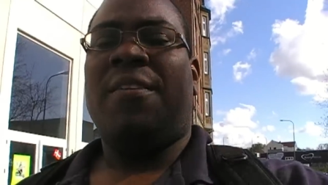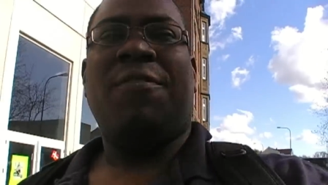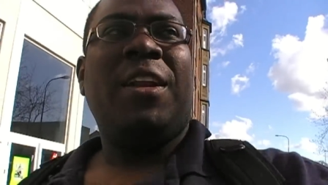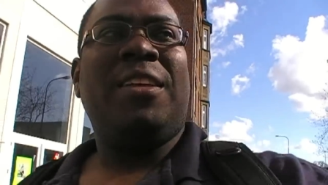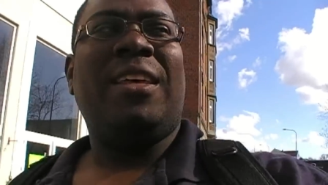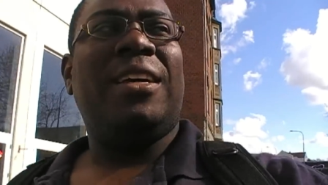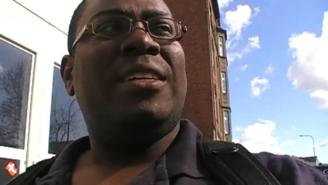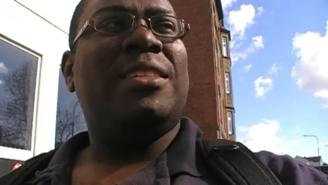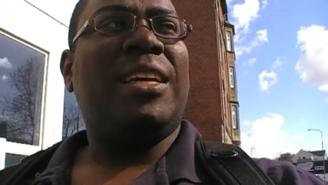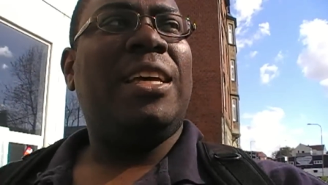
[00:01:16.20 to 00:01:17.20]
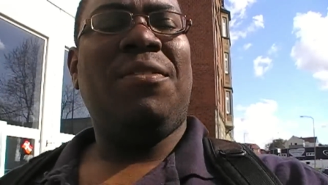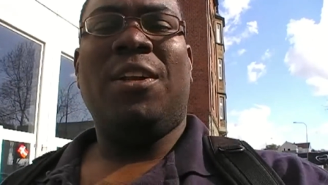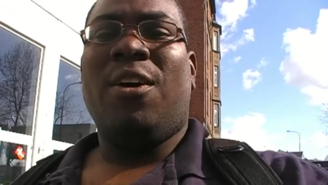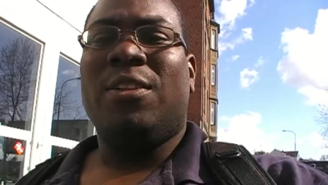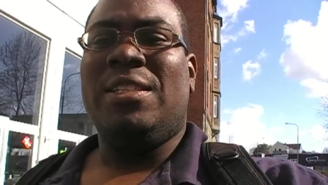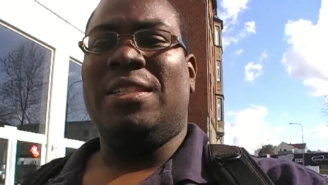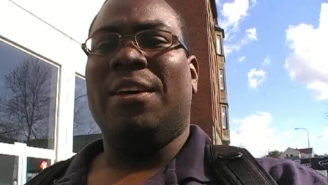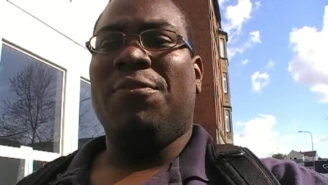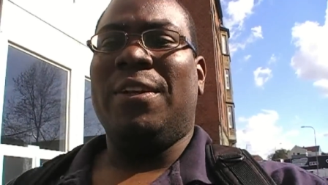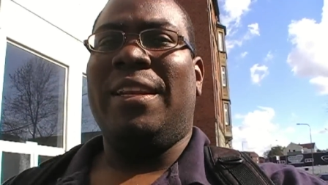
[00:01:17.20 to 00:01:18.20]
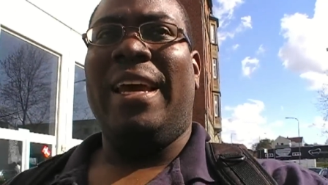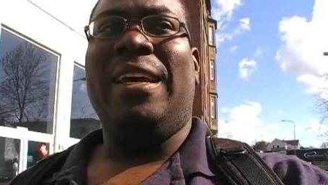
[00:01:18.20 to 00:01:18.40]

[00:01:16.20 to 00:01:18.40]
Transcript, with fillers: And the funny thing is they give it all these different